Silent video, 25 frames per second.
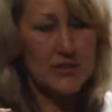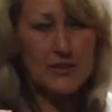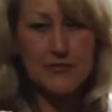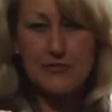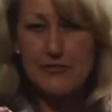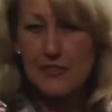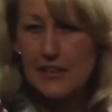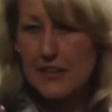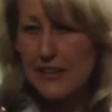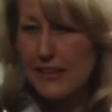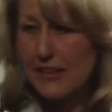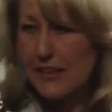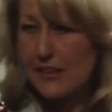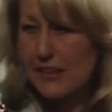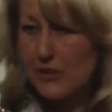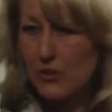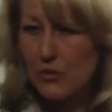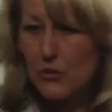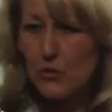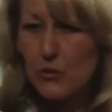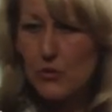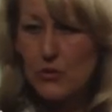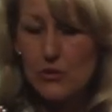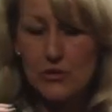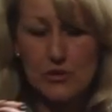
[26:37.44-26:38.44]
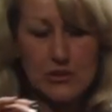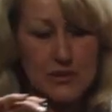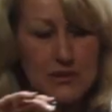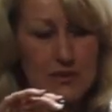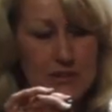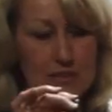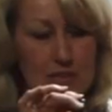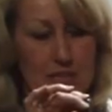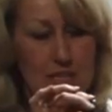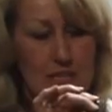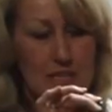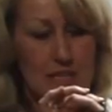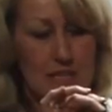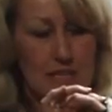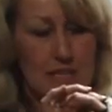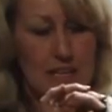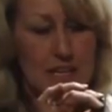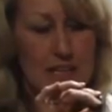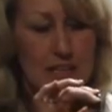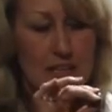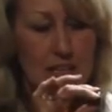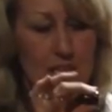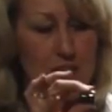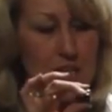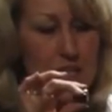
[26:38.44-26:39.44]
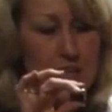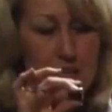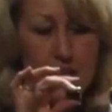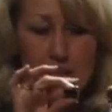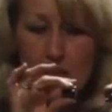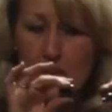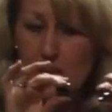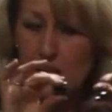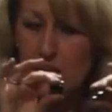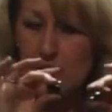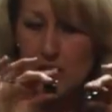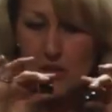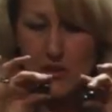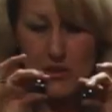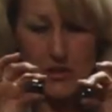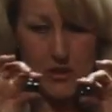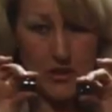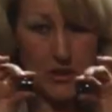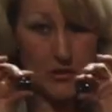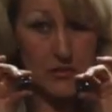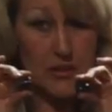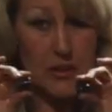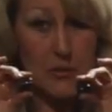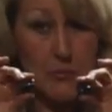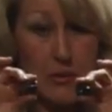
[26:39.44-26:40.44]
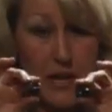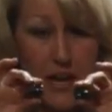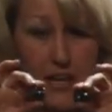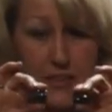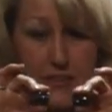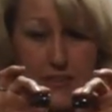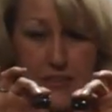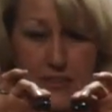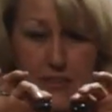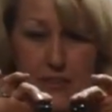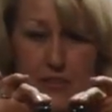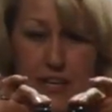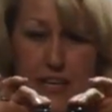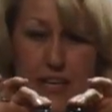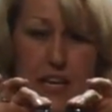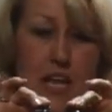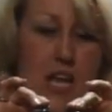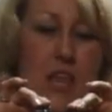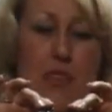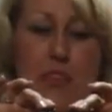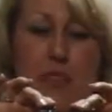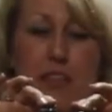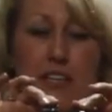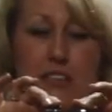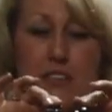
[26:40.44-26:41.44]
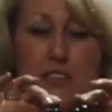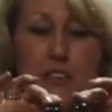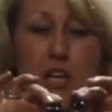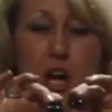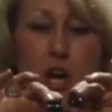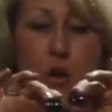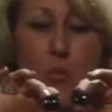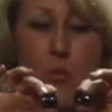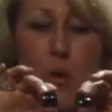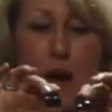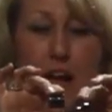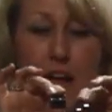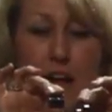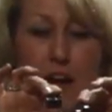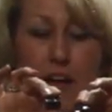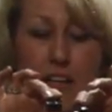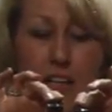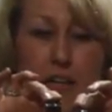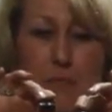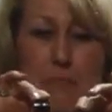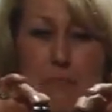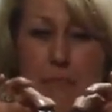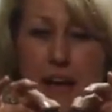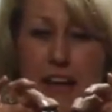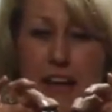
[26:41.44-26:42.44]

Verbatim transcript: defeating thoughts, then I'm going to pass this around. There's no way I can